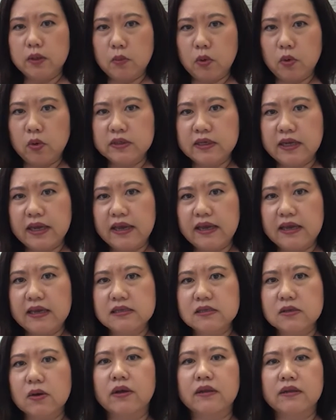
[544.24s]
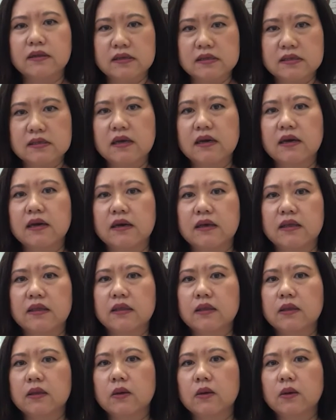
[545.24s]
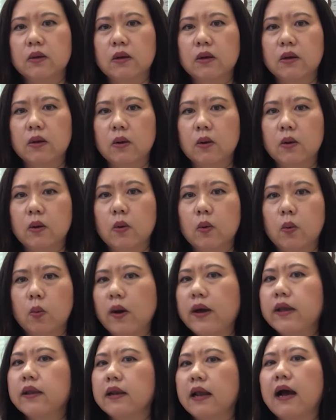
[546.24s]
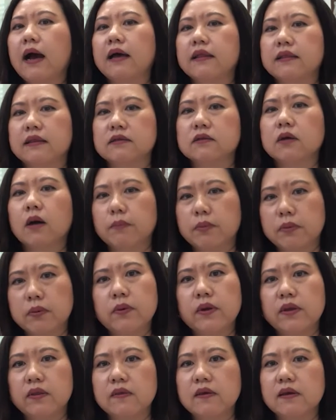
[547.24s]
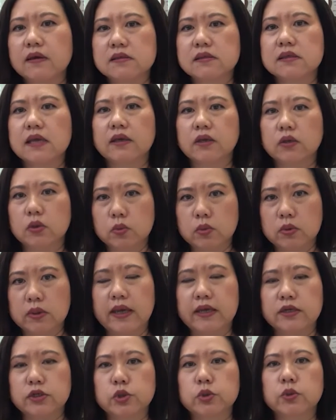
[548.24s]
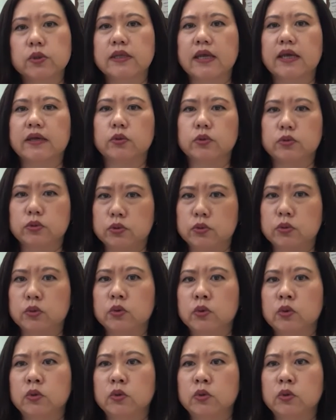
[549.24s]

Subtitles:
more days on this earth, what are the top 3 things that you would ensure that you do?